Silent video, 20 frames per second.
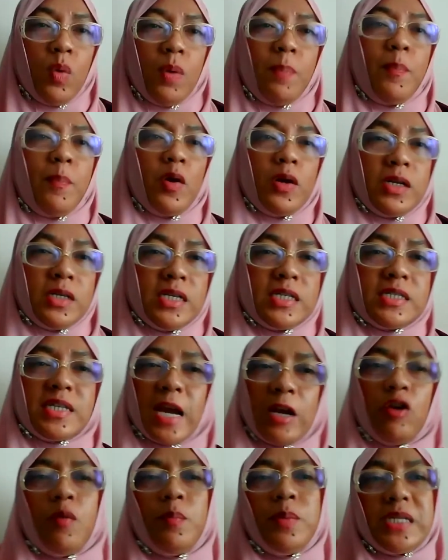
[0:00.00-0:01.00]
our politics
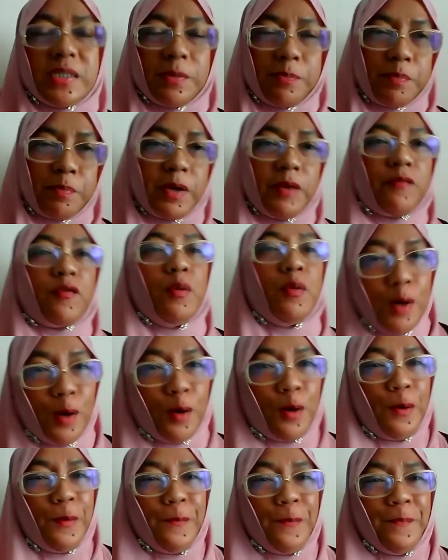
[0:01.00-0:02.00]
cannot be separate from
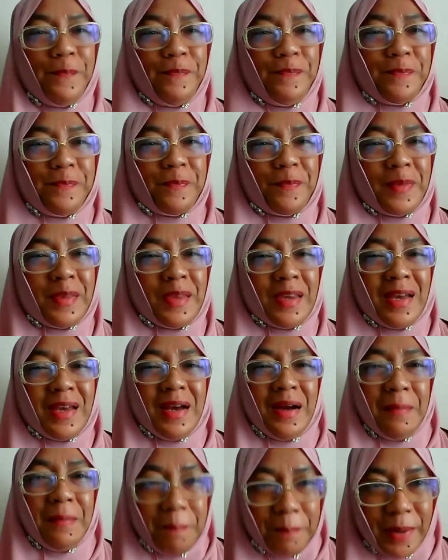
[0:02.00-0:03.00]
law.
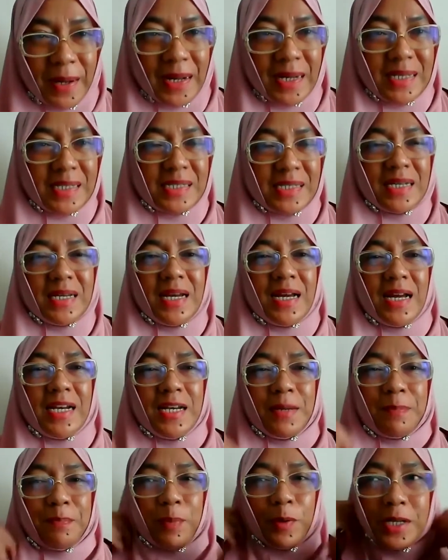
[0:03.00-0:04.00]
But
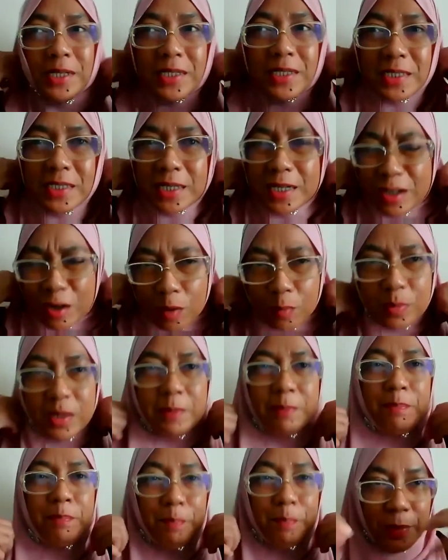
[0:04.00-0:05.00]
the politician
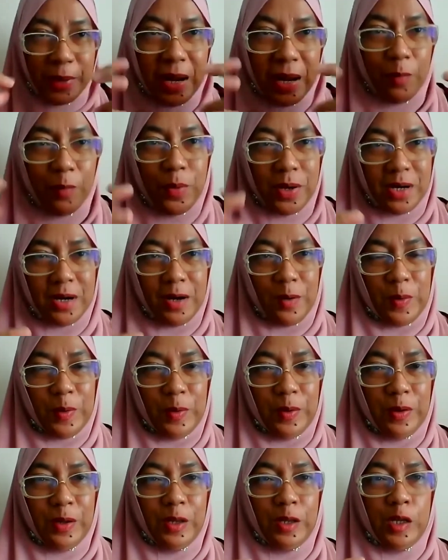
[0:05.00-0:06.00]
normally play with the
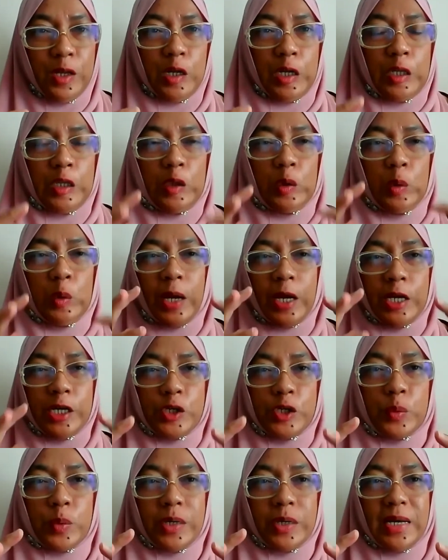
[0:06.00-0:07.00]
law to
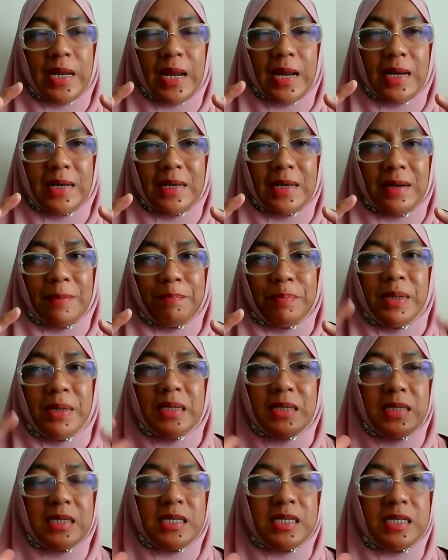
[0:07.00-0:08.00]
ensure that the
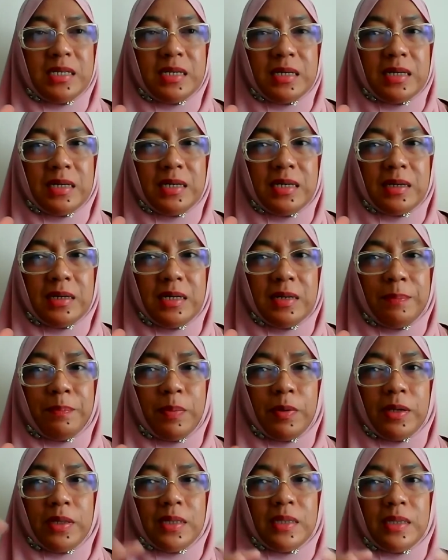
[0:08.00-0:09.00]
polit the the the,
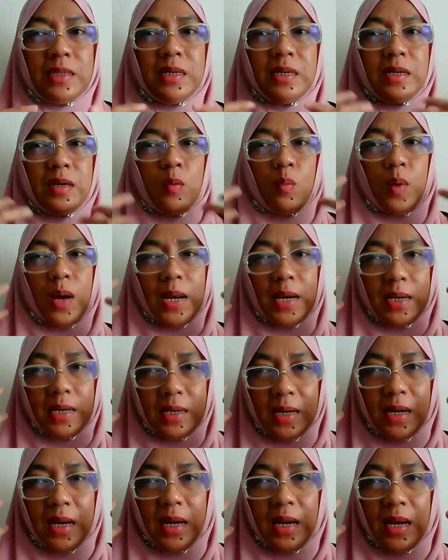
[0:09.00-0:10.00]
polit the what
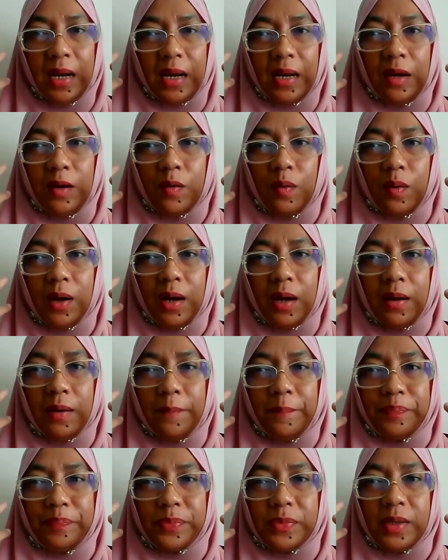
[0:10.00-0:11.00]
they you know
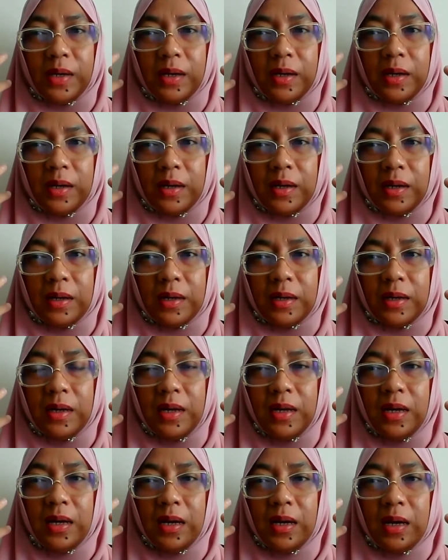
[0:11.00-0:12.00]
um the